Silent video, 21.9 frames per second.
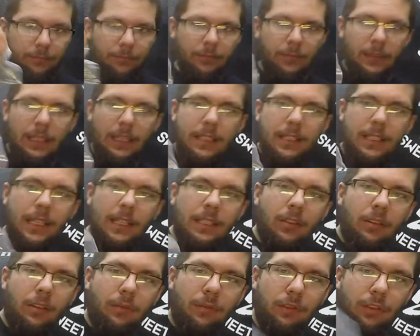sets
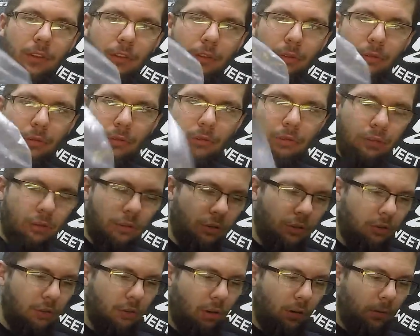of screws, just
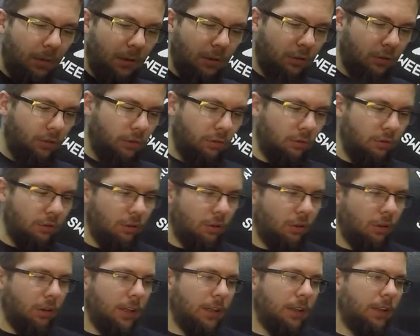normal screws to
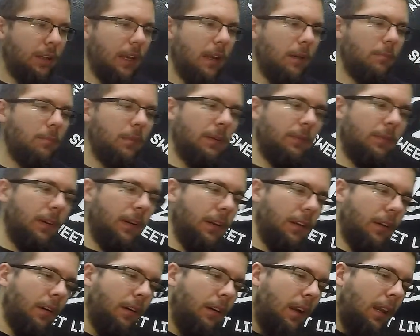connect the
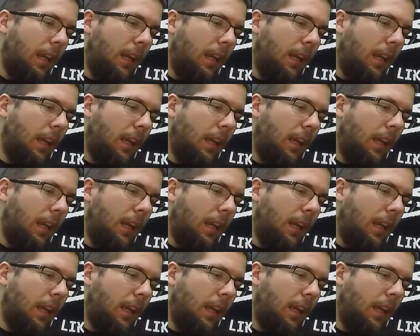amplifier.